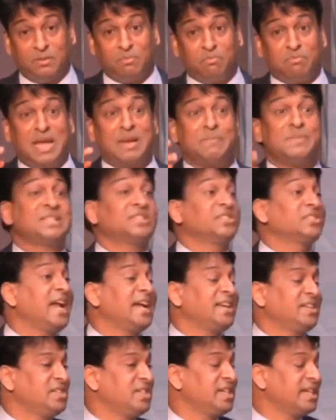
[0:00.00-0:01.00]
Maybe
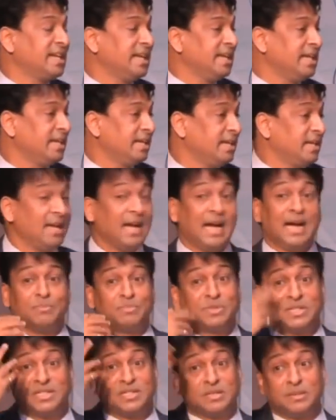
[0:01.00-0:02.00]
strategically,
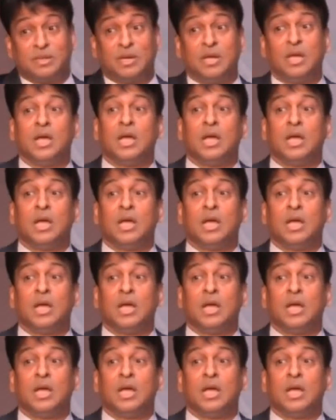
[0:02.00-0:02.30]
I'm just